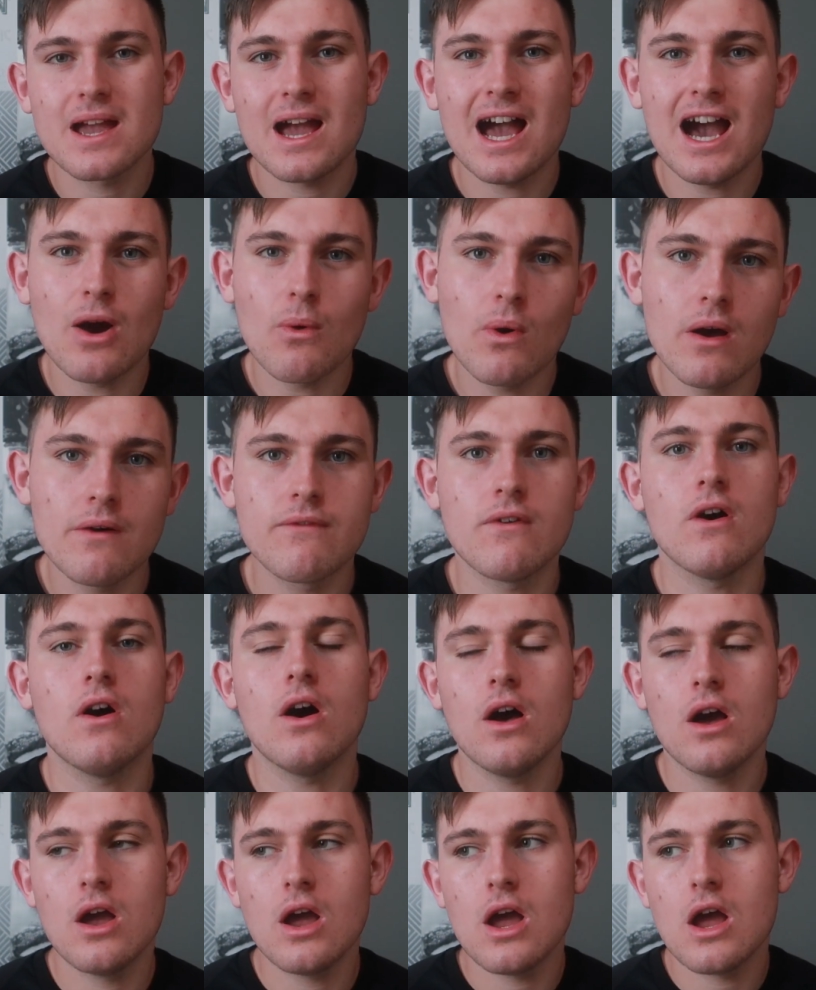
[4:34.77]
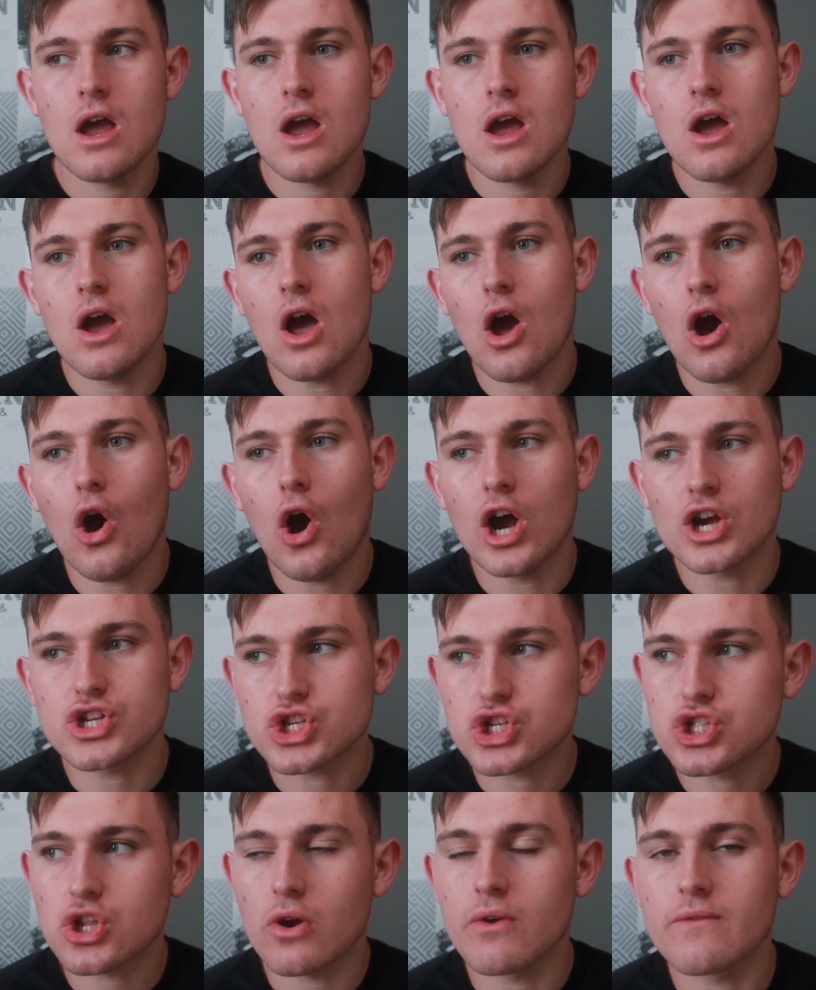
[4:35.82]
However, I
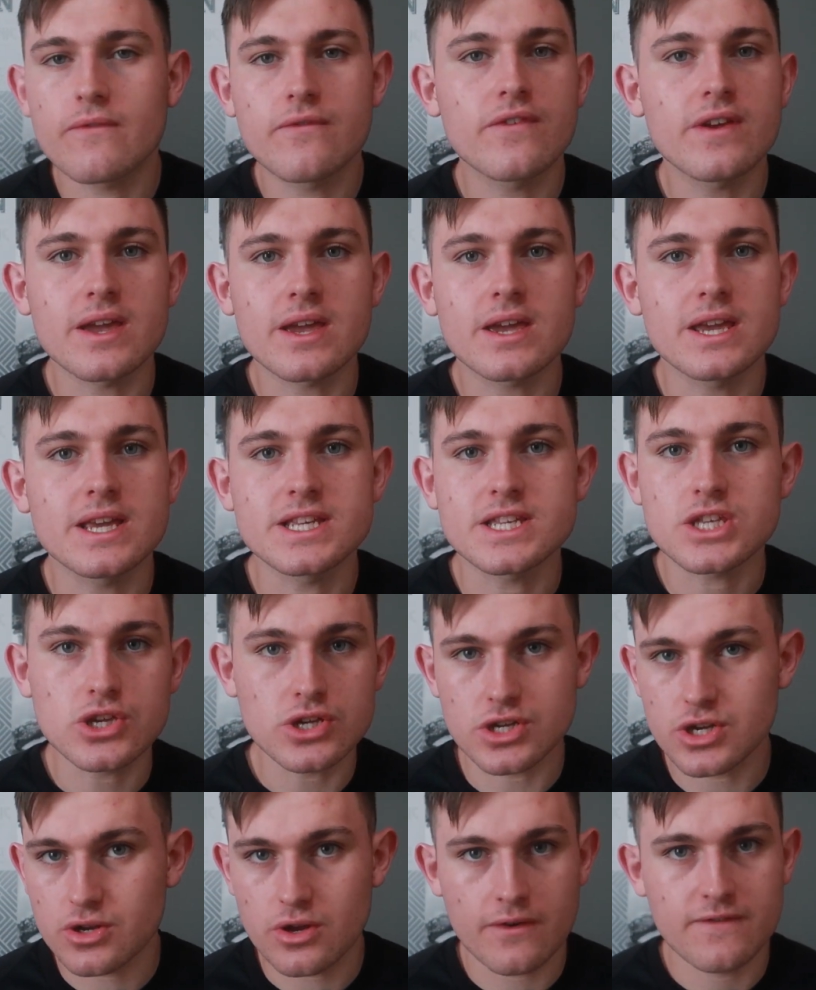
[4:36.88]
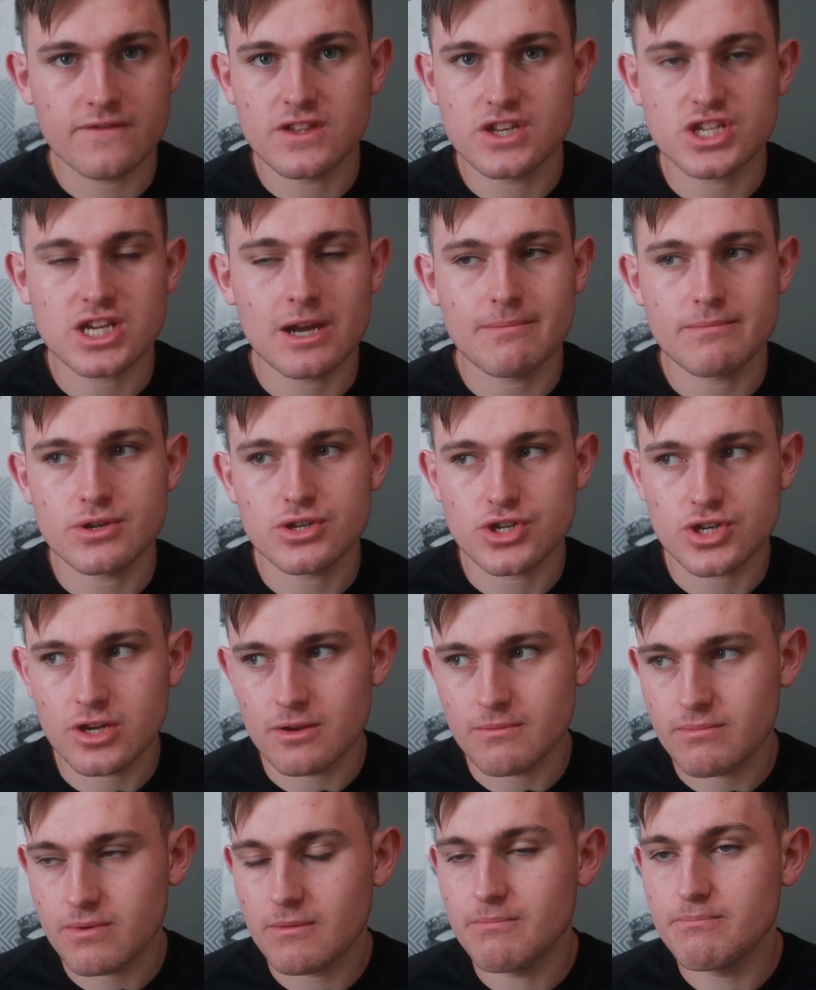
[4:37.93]
just don't think he's good enough for the
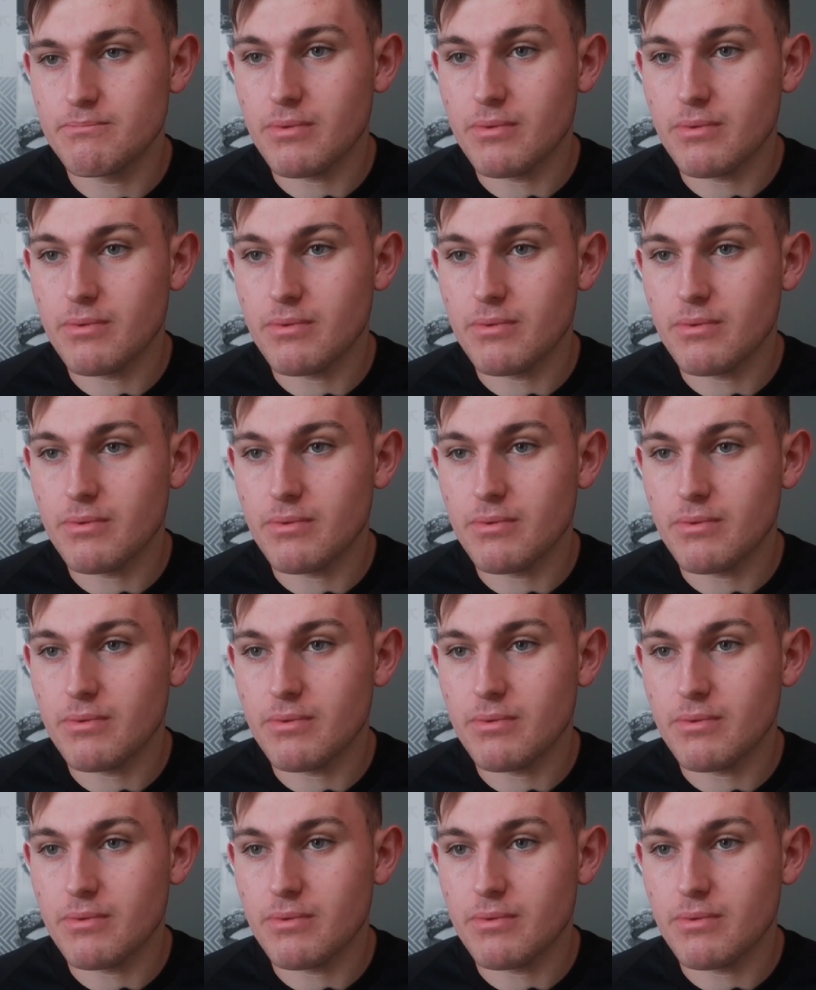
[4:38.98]
championship.